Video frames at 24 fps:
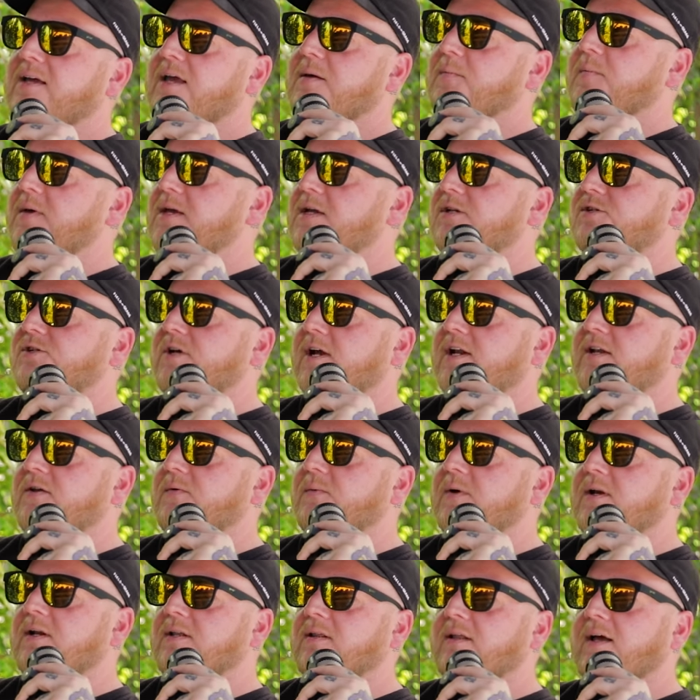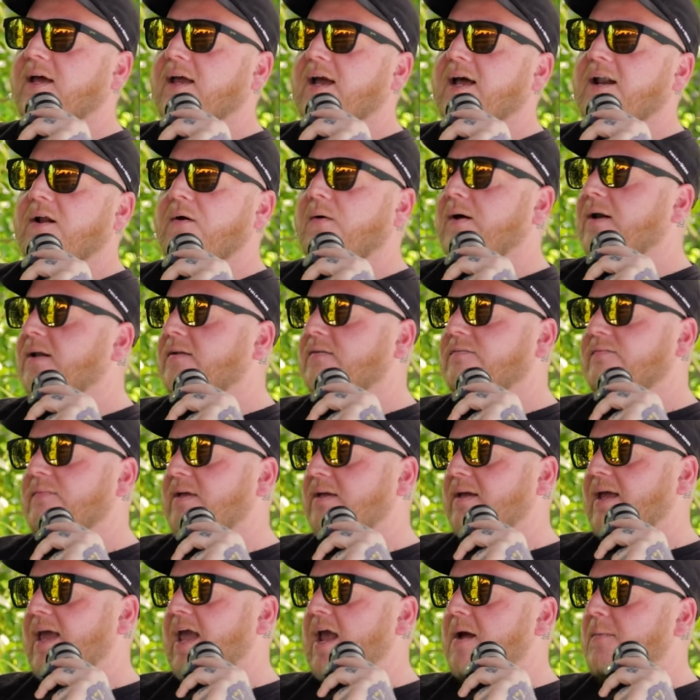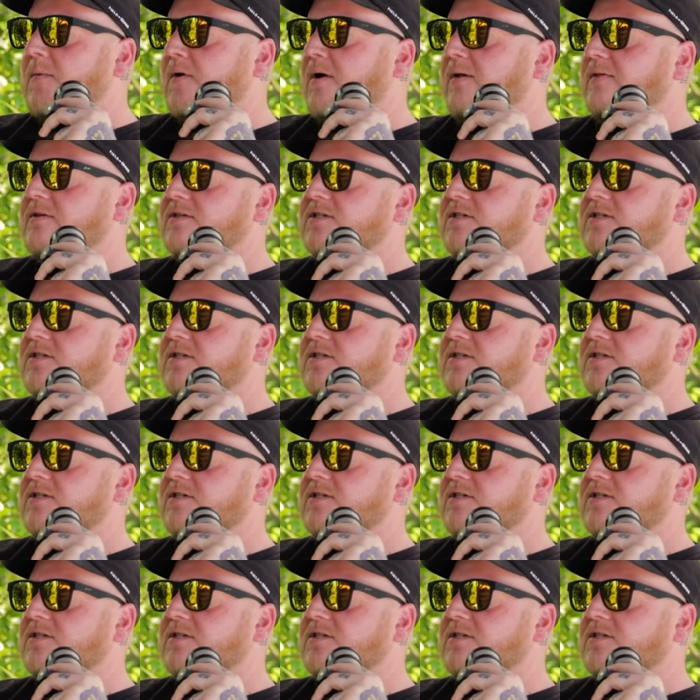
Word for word: and being genuine and like I don't want to hammer on